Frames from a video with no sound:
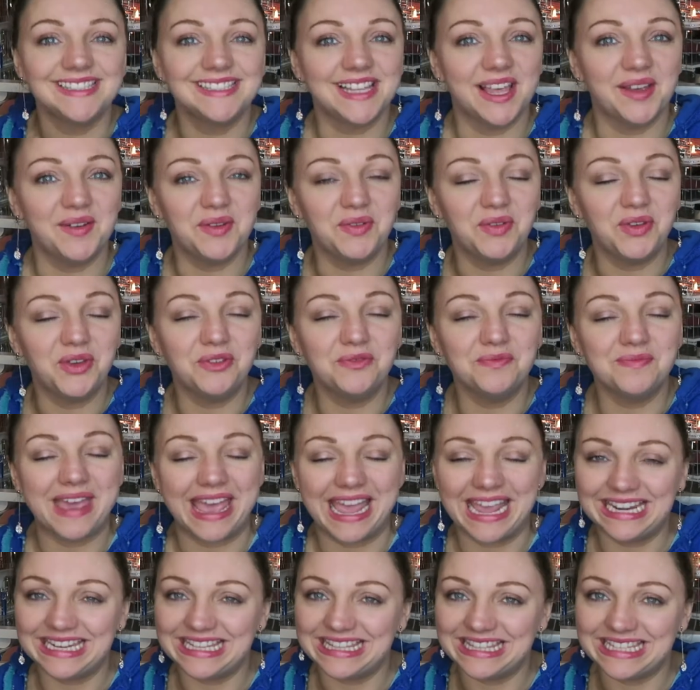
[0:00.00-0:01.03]
So if you've
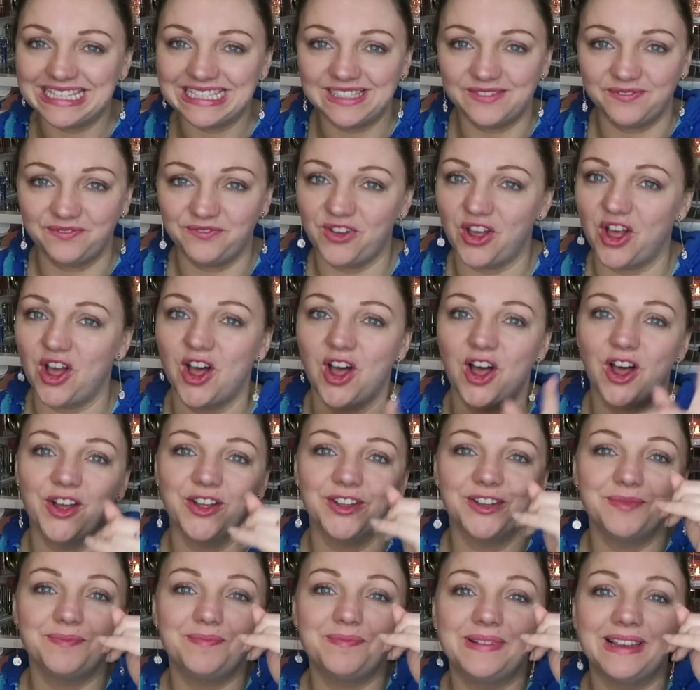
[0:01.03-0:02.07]
made it this
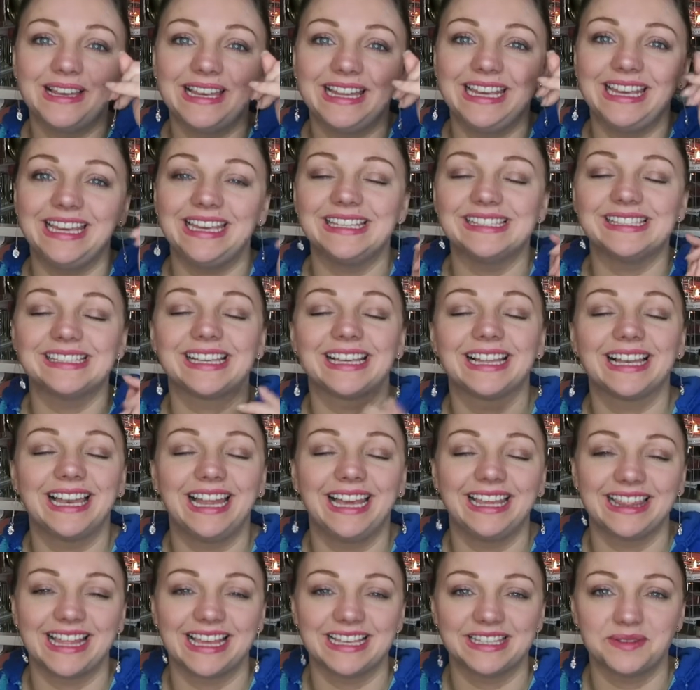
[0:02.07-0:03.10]
far, please
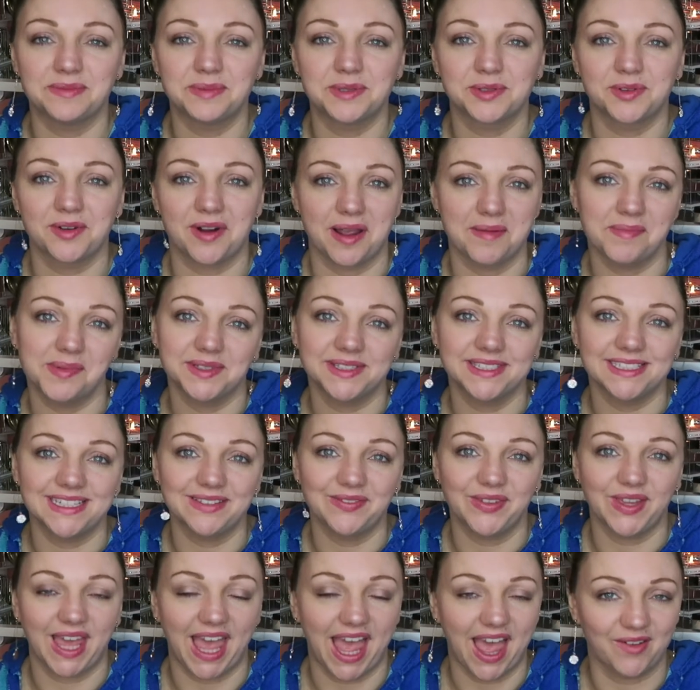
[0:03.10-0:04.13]
click that subscribe button.
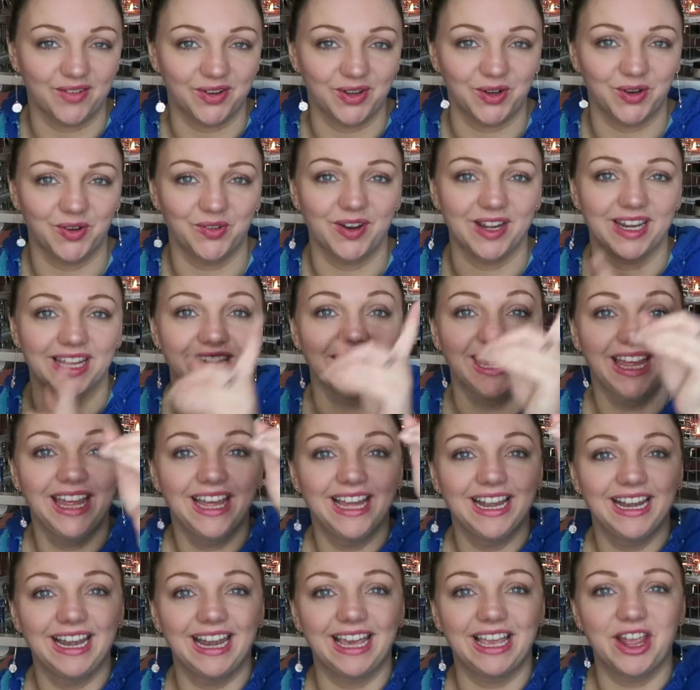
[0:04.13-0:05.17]
If you haven't already,
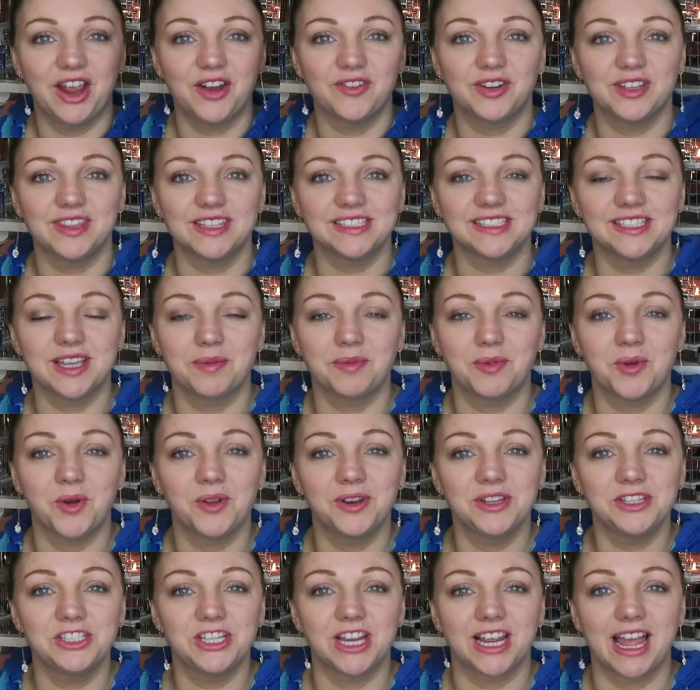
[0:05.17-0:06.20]
click over in the top
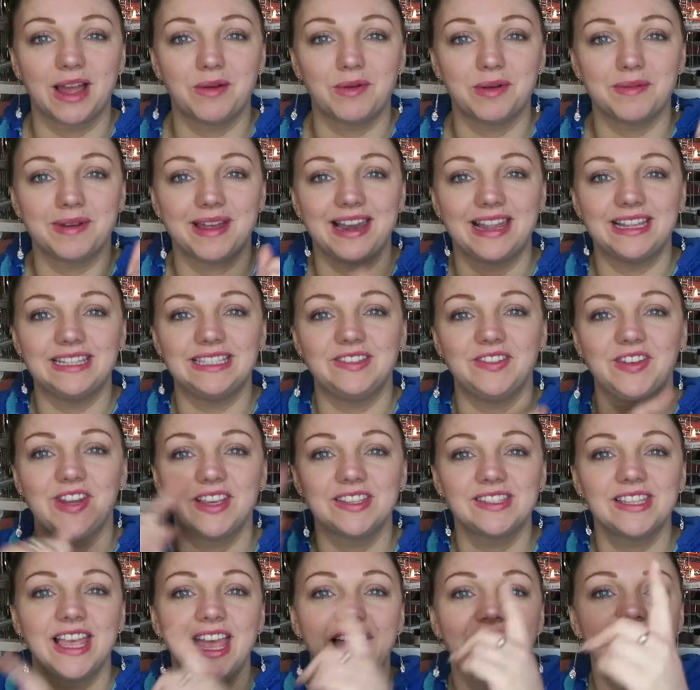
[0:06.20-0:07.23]
corner, check out one of my latest
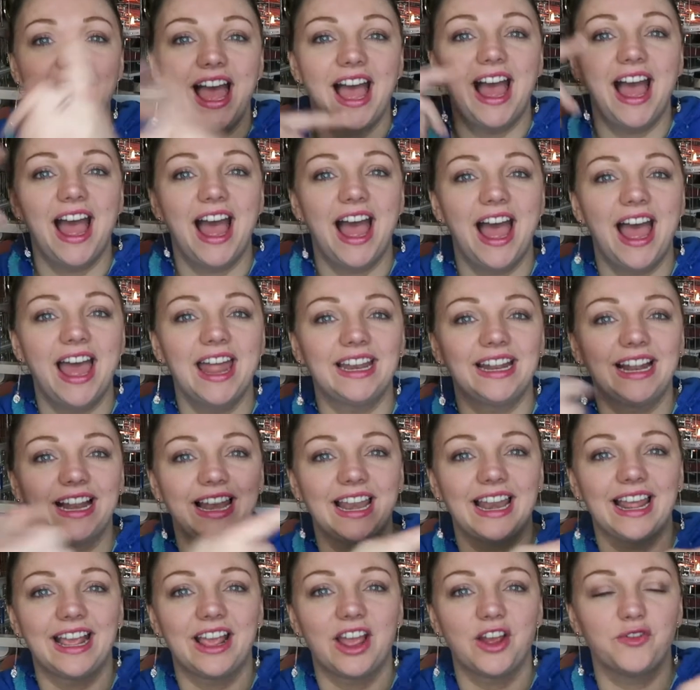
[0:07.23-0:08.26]
videos, and
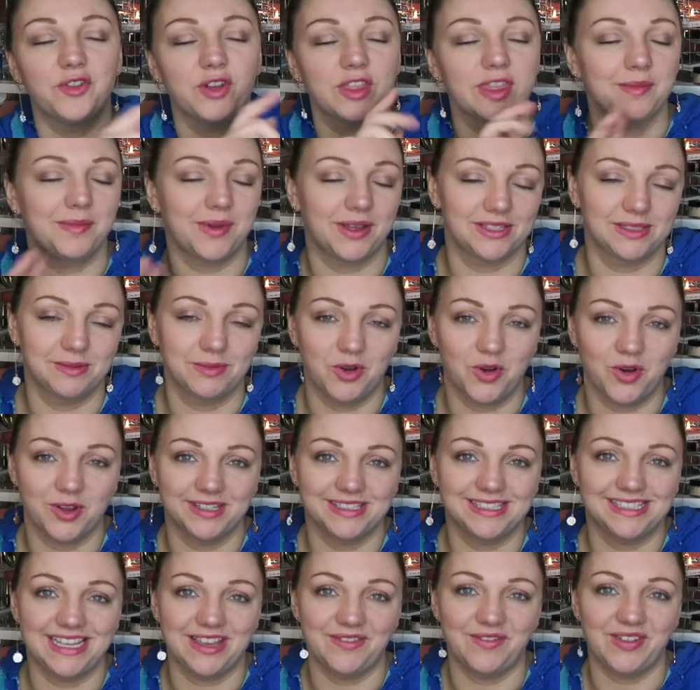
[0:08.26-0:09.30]
click over in the bottom
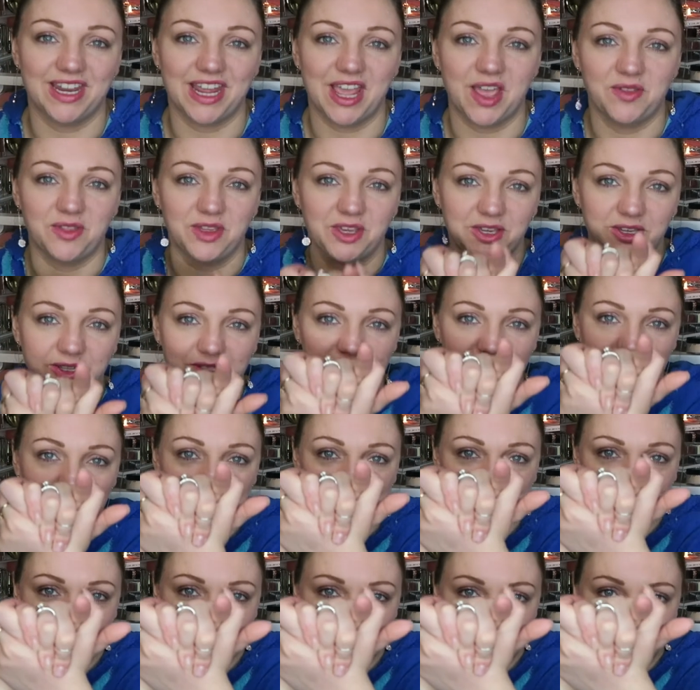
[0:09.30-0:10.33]
corner to see a video that YouTube
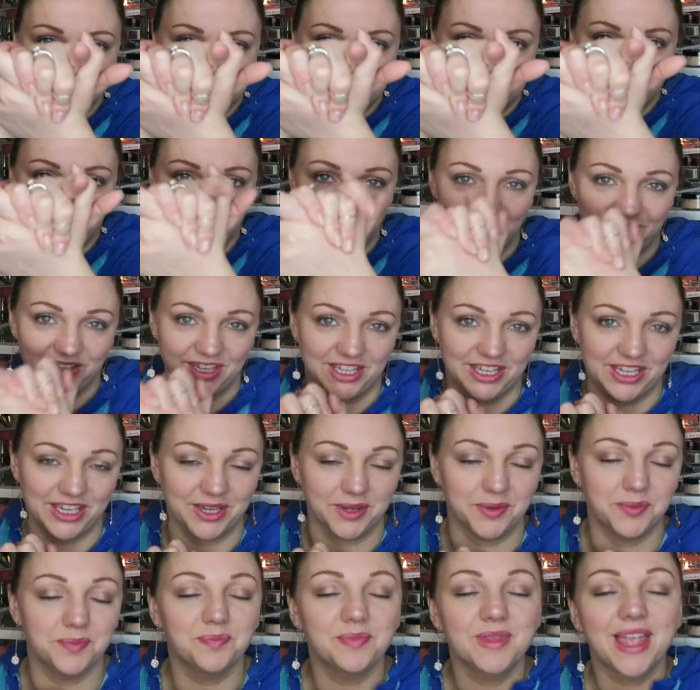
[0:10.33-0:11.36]
has selected for
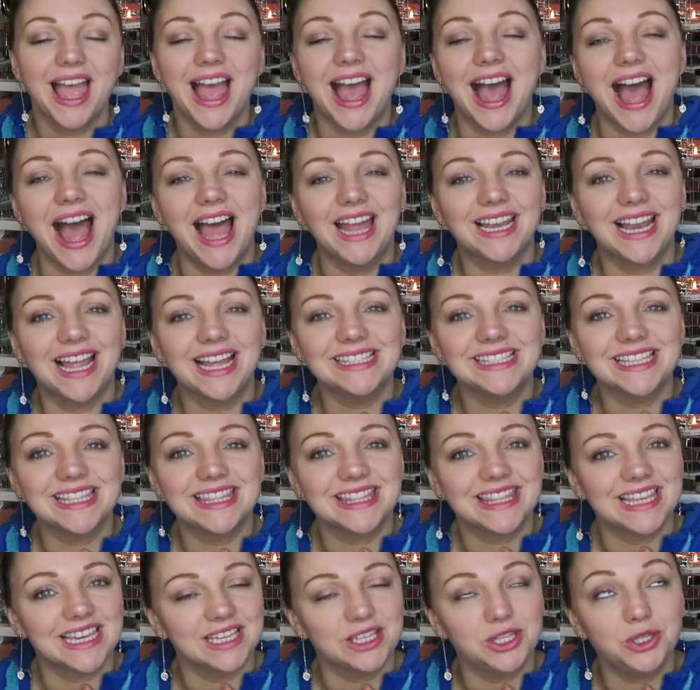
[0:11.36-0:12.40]
you. I'd like to
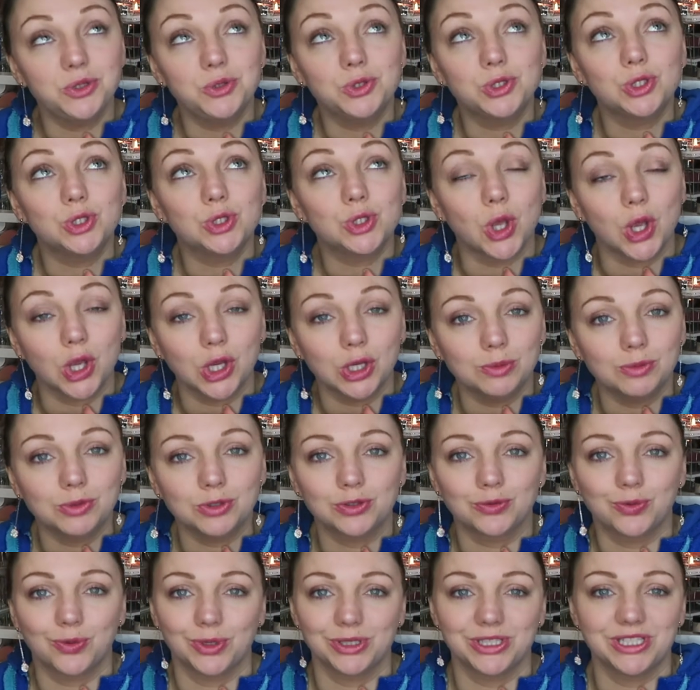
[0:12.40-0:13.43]
thank you so
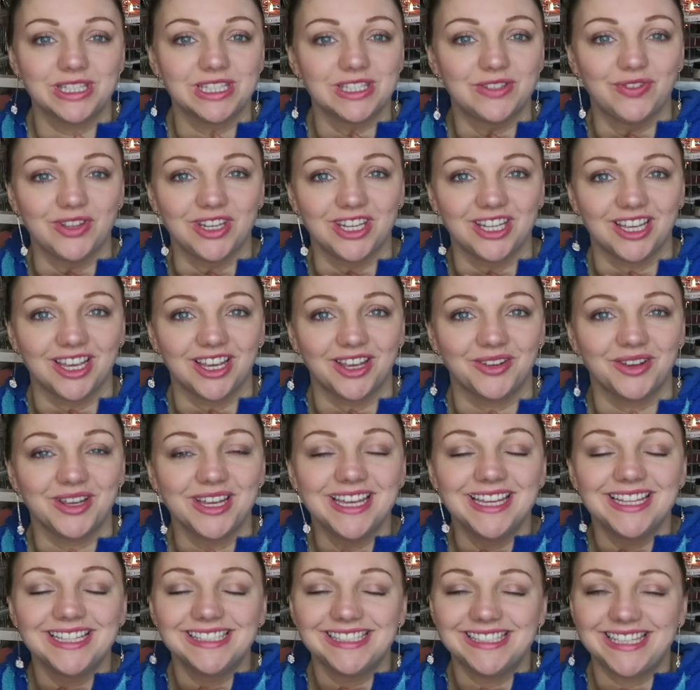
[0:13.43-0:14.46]
much for watching this video.
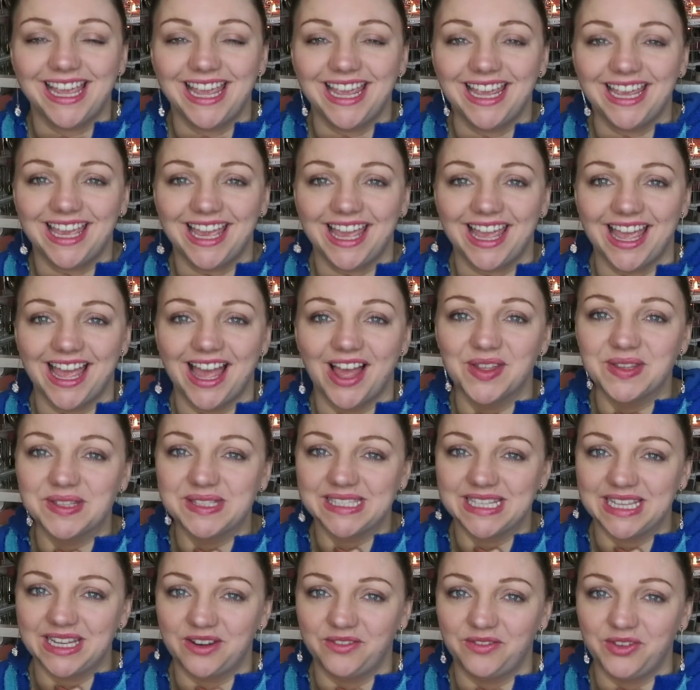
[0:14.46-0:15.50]
Take care, I'll
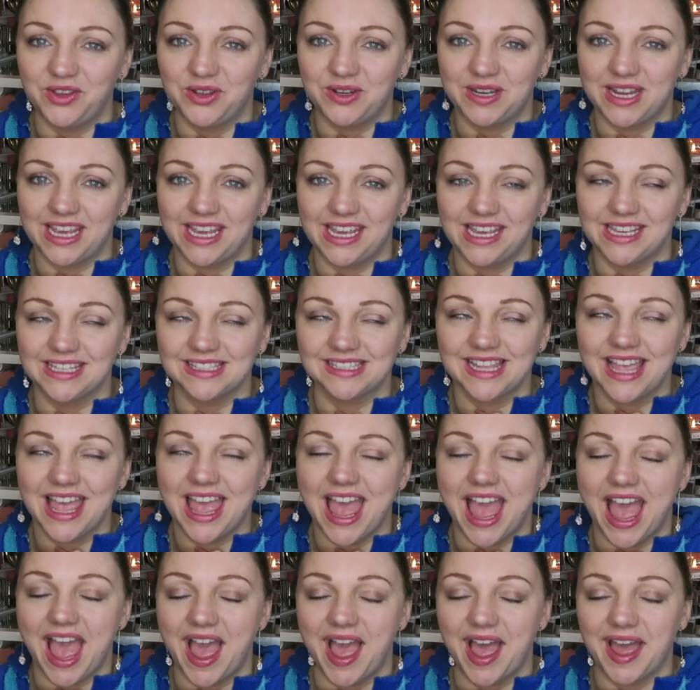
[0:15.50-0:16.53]
see you in a few days,
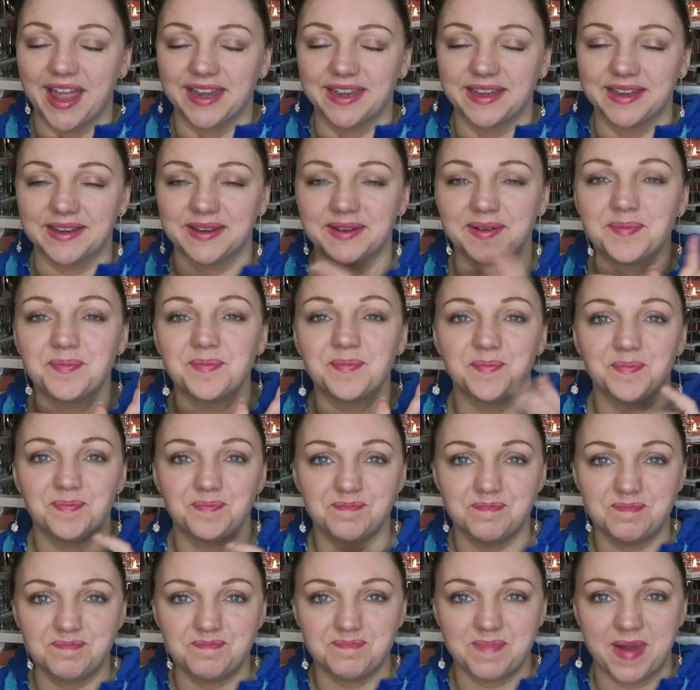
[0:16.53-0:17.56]
and
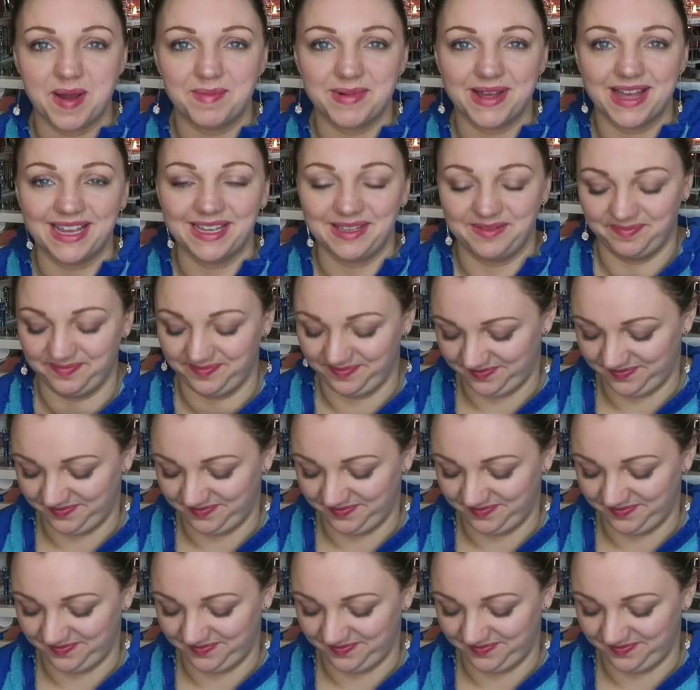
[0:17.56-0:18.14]
bye bye.